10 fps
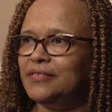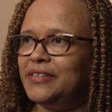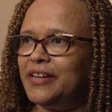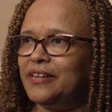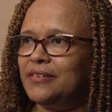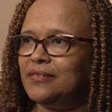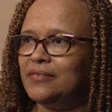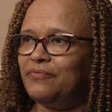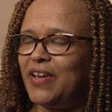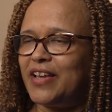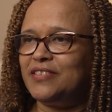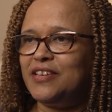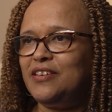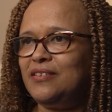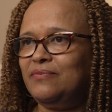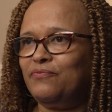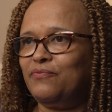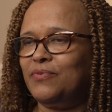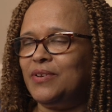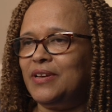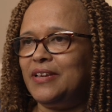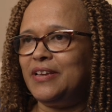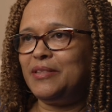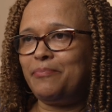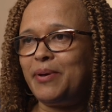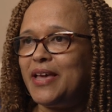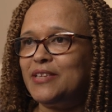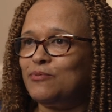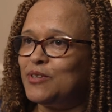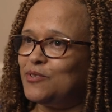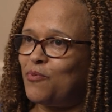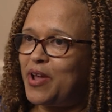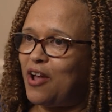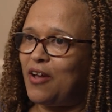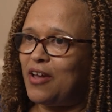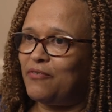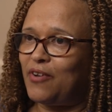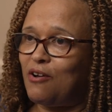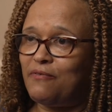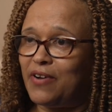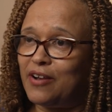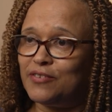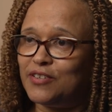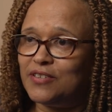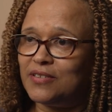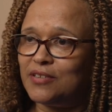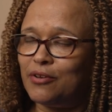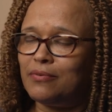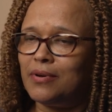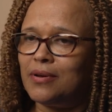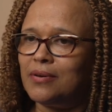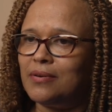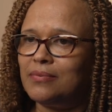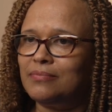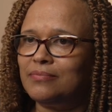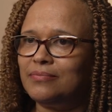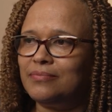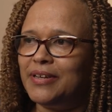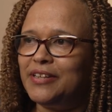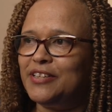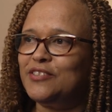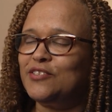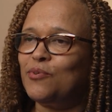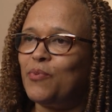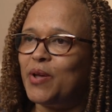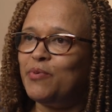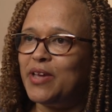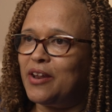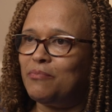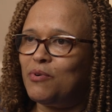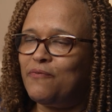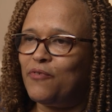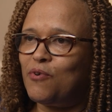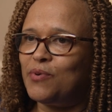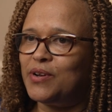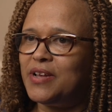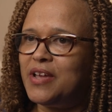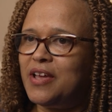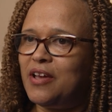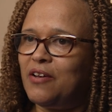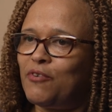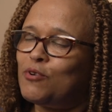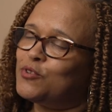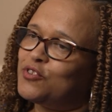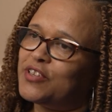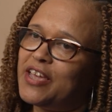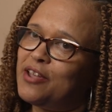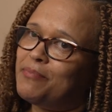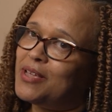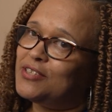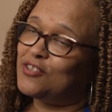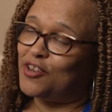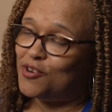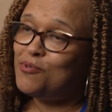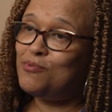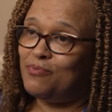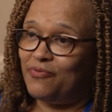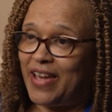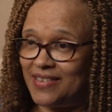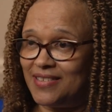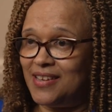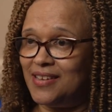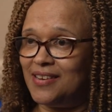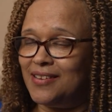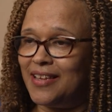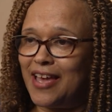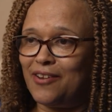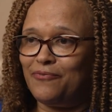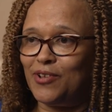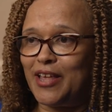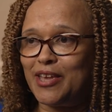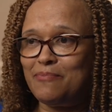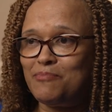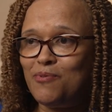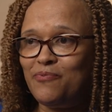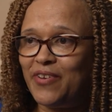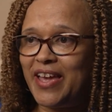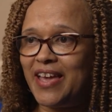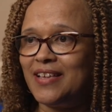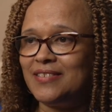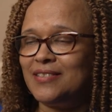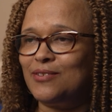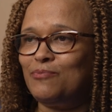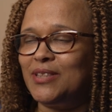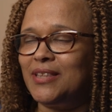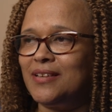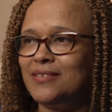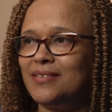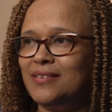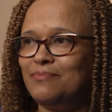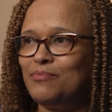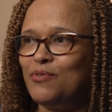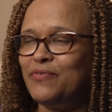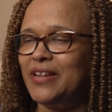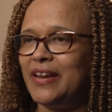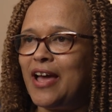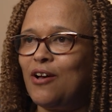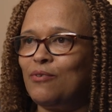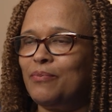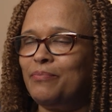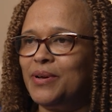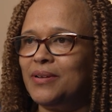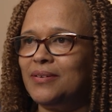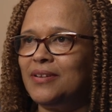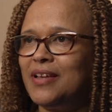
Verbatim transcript: that vaccines in the past is the way out of all viruses. So, uh, and this is the way we kind of move forward. Folks are scared because it's a new vaccine and they kind of feel like it moved fast with us moving it out, but